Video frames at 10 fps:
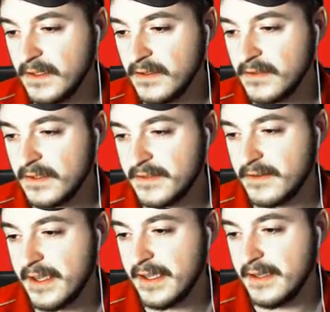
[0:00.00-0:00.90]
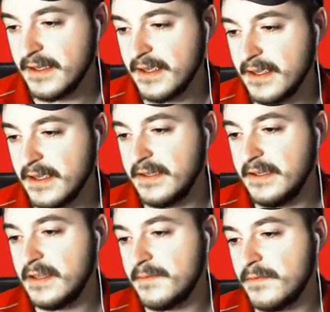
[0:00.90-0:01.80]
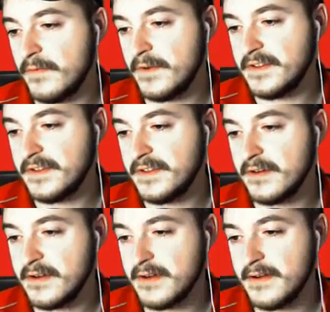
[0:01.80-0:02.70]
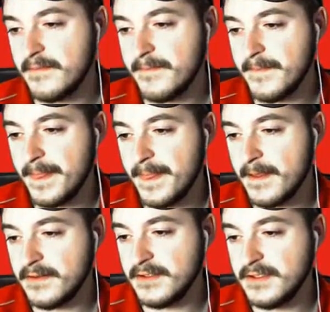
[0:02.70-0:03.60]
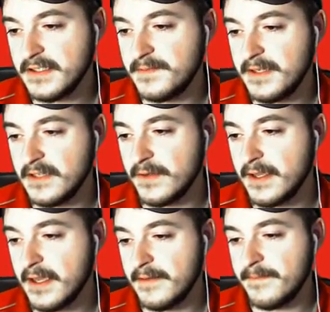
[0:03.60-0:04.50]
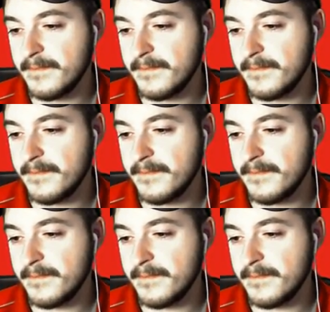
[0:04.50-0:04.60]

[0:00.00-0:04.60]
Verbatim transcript: Let's go ahead and heal up once more, just because we can.